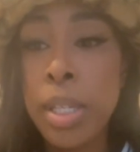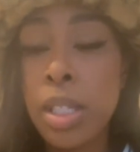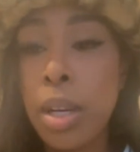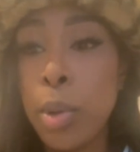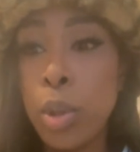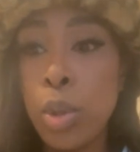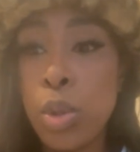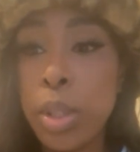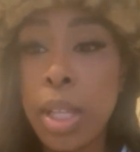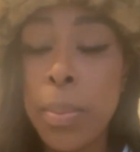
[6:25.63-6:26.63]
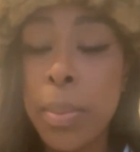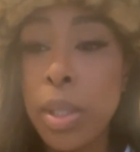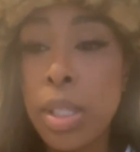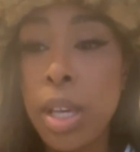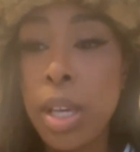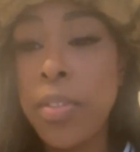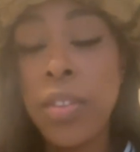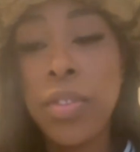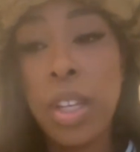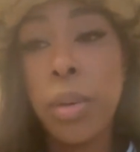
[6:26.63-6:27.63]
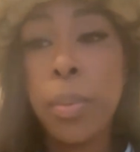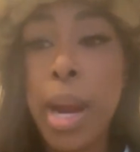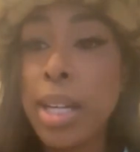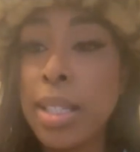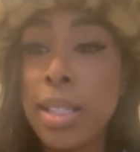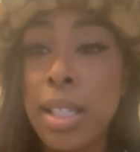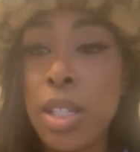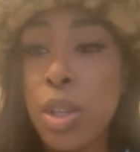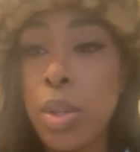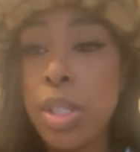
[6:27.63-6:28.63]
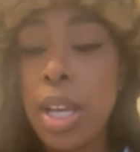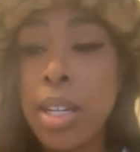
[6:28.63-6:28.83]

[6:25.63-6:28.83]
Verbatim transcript: momentum or lose what they built up even if they don't practice it.